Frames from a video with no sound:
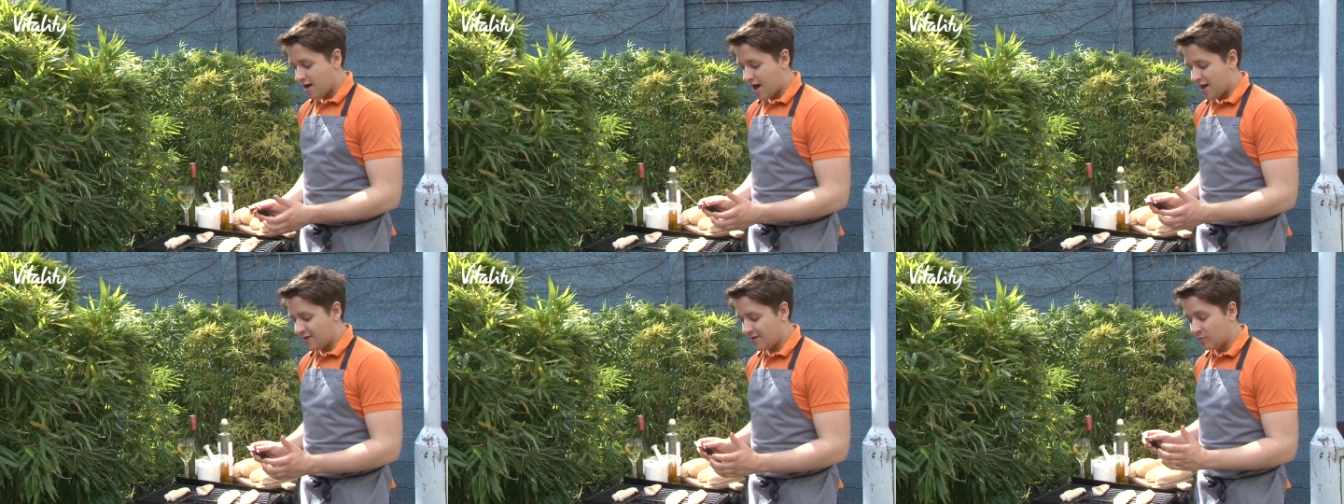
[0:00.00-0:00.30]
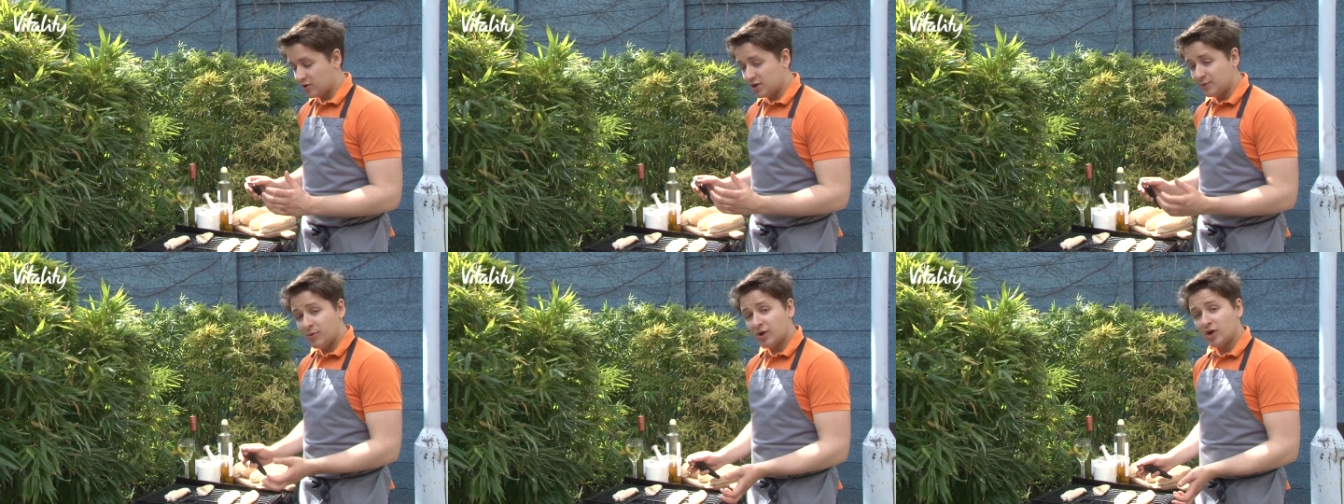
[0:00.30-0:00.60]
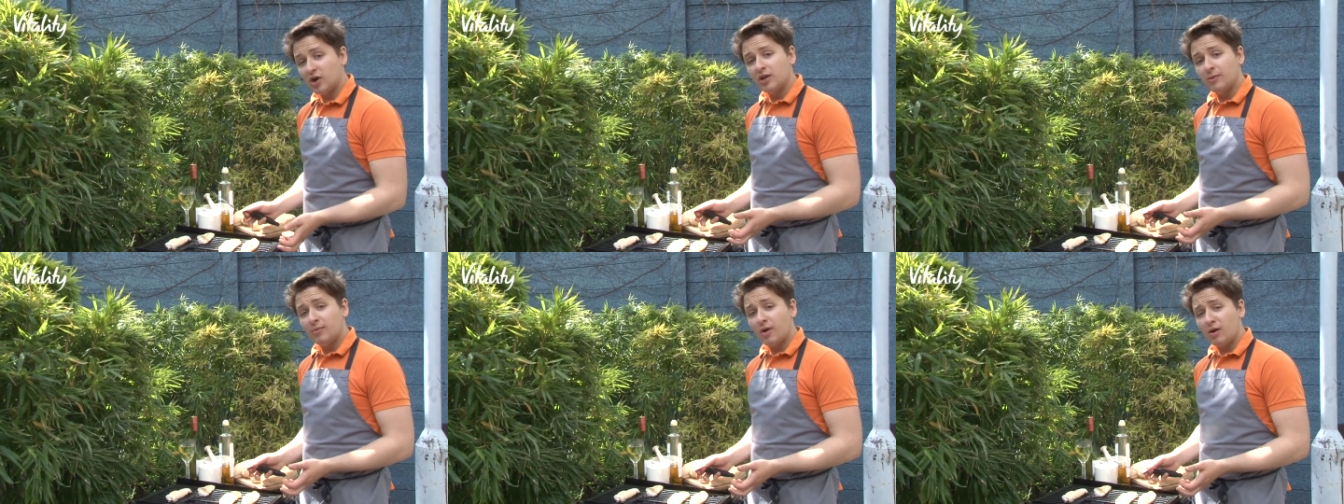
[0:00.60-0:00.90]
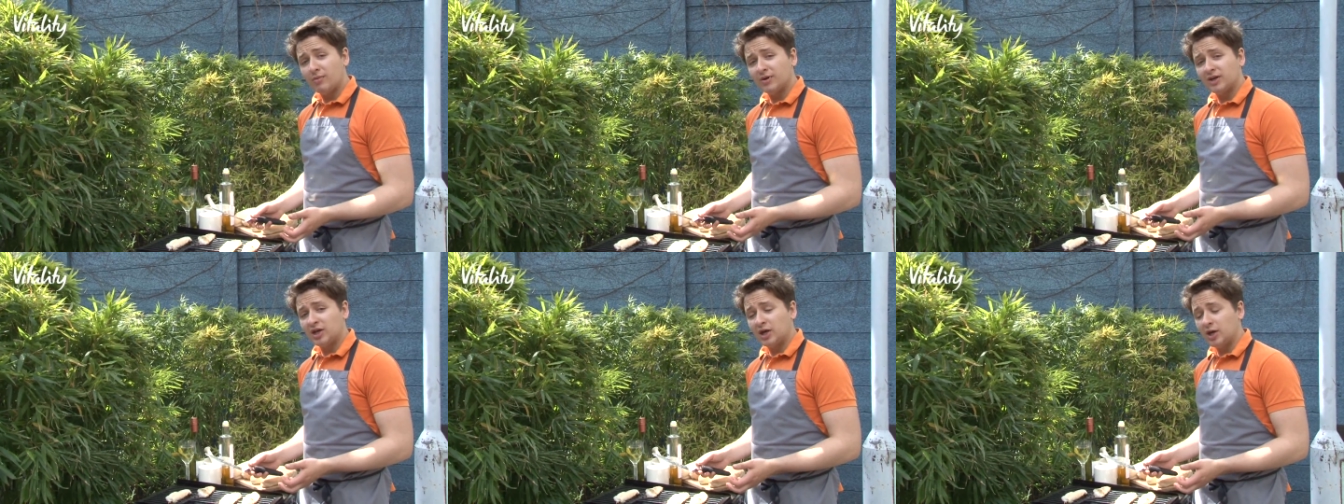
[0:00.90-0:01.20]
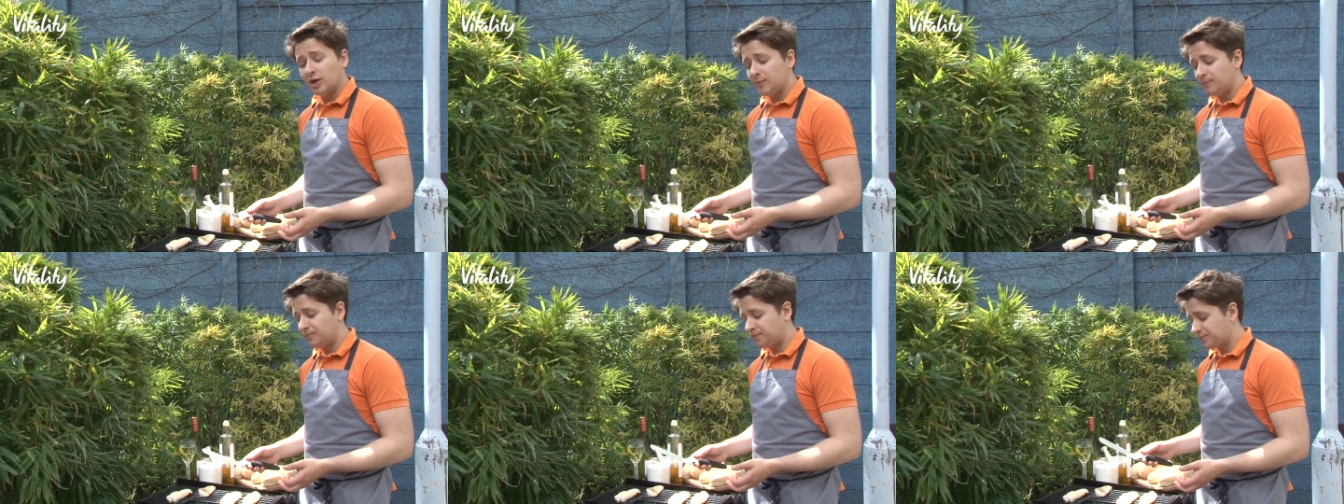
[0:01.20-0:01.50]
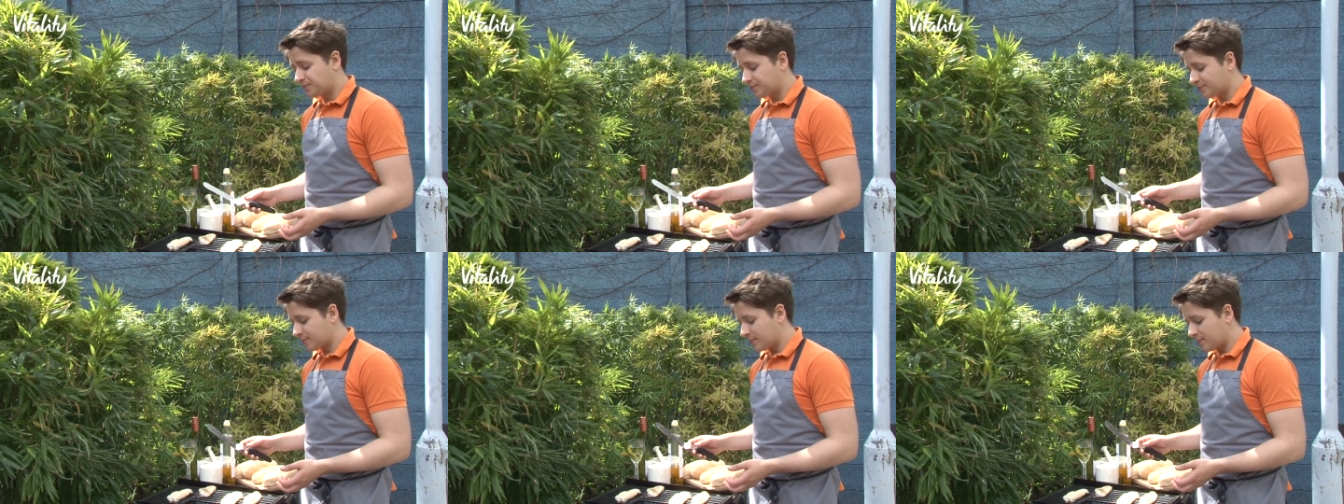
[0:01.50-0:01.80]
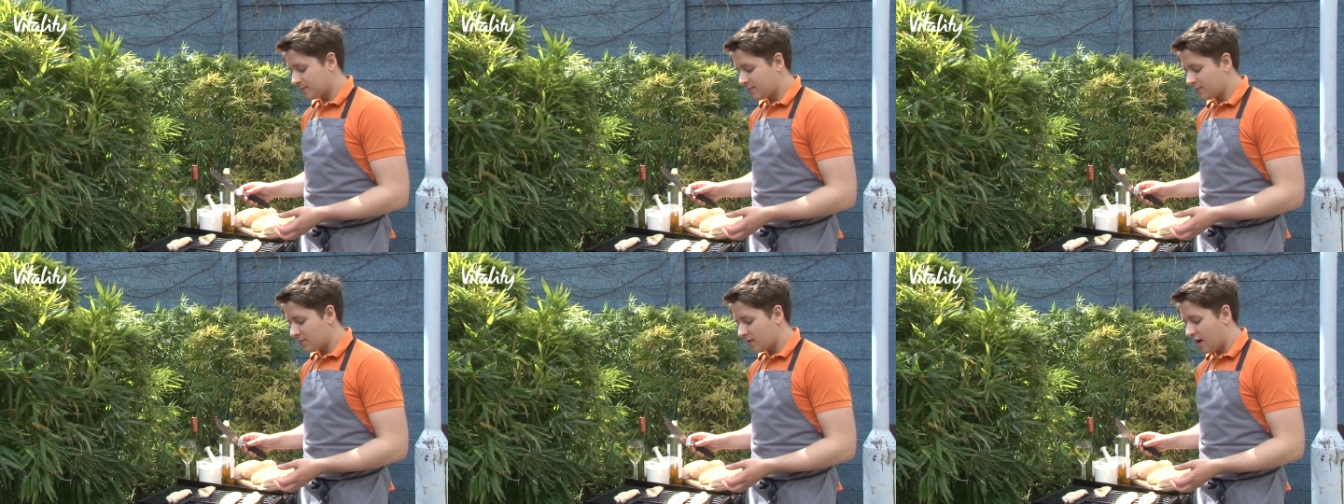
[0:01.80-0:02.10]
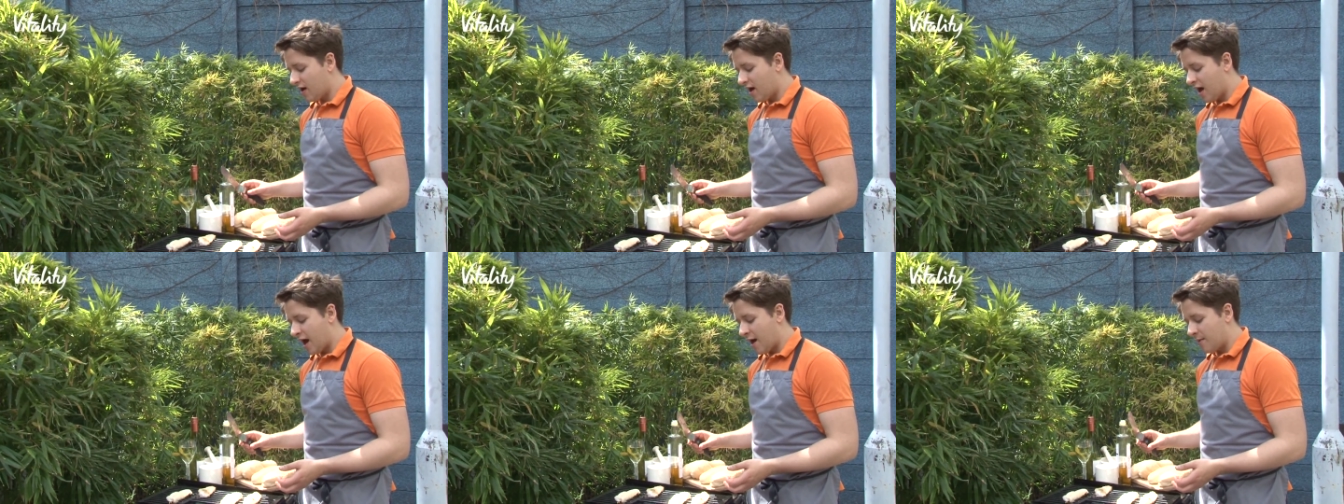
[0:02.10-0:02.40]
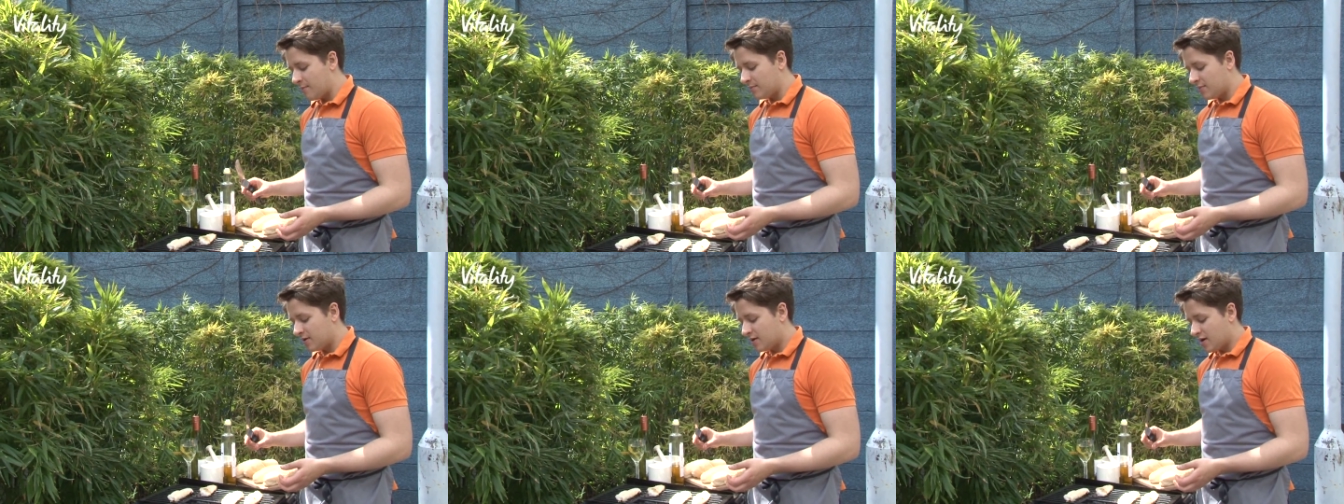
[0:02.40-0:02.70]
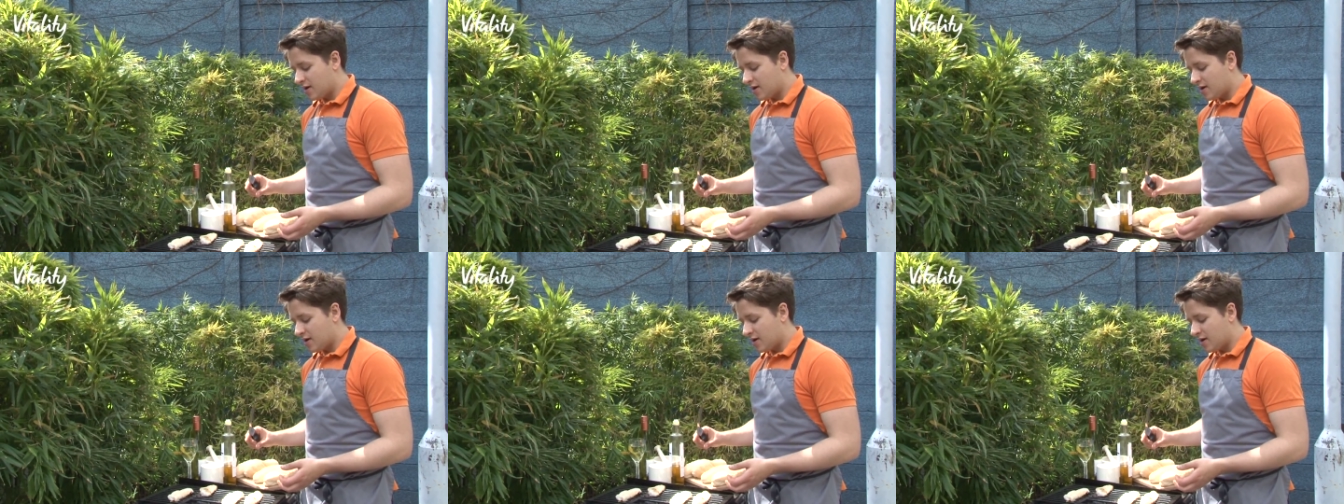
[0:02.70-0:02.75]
And then when you put it on the barbecue, and